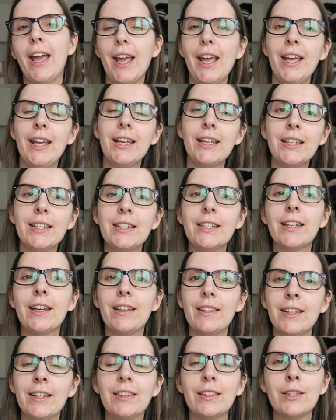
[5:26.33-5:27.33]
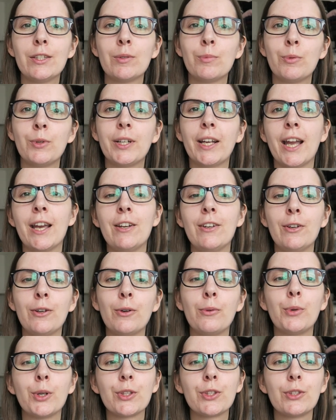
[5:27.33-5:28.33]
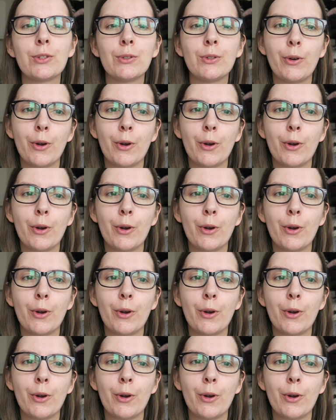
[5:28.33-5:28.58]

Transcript: And I think this book kind of wants to